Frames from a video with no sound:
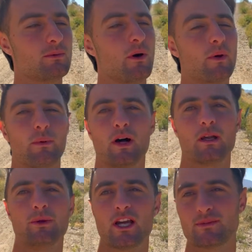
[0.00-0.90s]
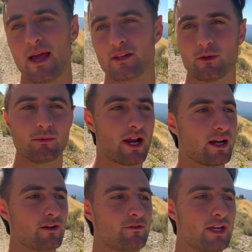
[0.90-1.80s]
I want to welcome you guys back to a
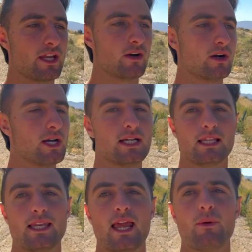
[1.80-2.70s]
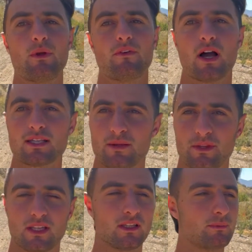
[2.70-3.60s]
brand new video. Today we've got
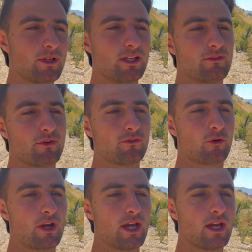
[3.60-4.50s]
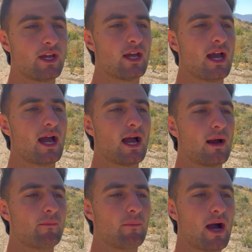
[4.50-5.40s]
something a little bit different for you.
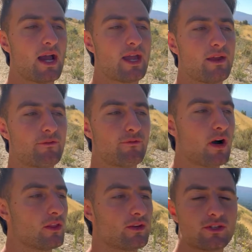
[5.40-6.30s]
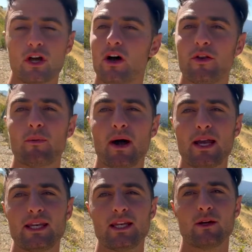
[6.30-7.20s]
My father's Honda
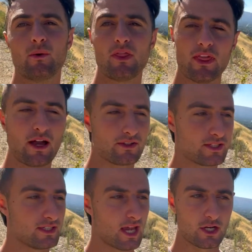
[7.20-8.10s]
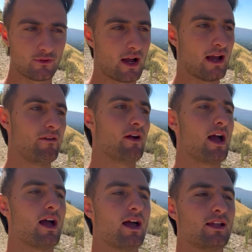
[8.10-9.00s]
Pioneer
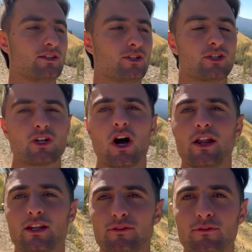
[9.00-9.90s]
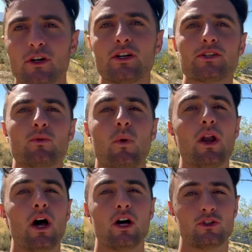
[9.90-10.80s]
1000-5 has just gotten its first
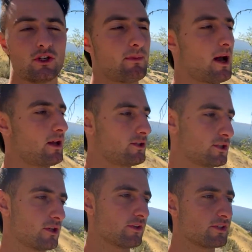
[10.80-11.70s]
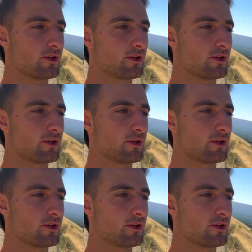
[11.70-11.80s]
100-mile service.